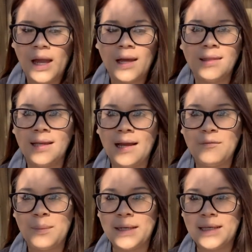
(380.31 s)
I think
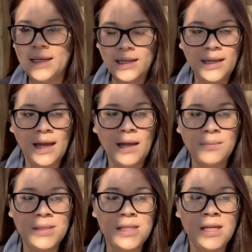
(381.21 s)
I've been kidnapped.